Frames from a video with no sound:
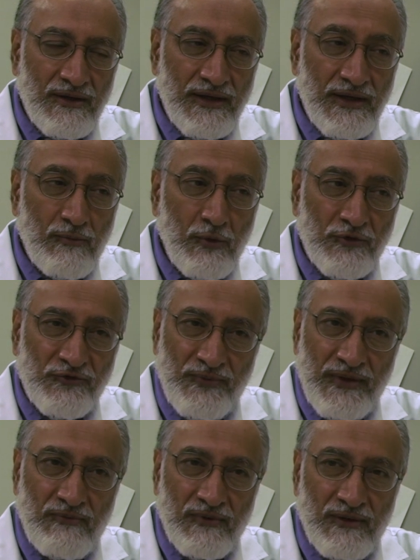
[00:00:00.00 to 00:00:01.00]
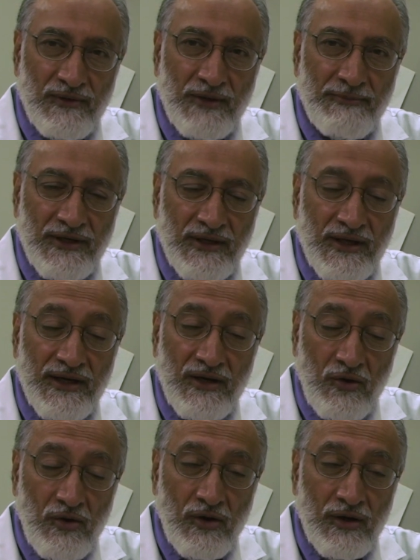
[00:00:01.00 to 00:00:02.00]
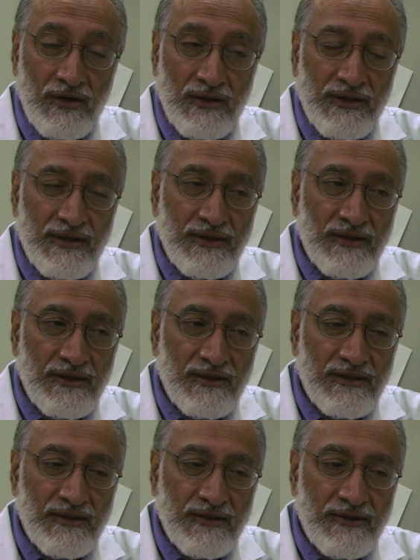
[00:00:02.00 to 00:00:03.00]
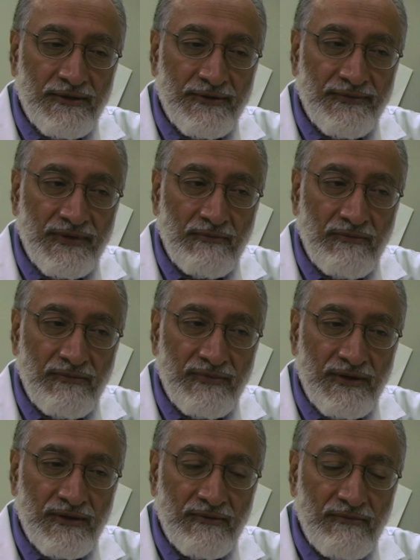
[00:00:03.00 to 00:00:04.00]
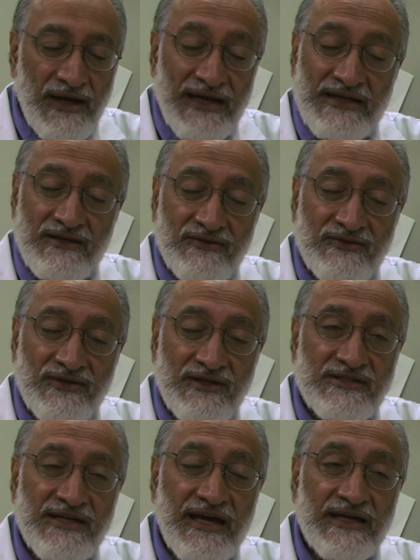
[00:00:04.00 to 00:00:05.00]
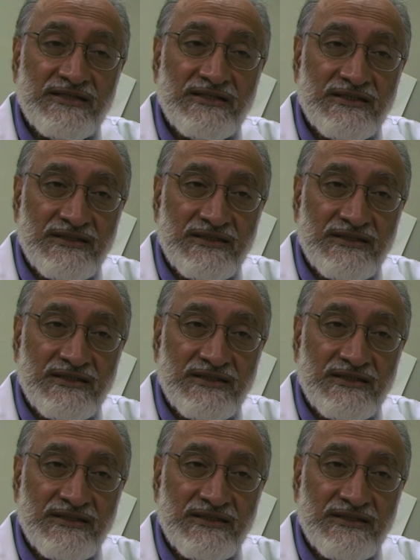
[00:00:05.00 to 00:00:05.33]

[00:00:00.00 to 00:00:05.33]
in most people, but not in all, uh, the, the mind is intact.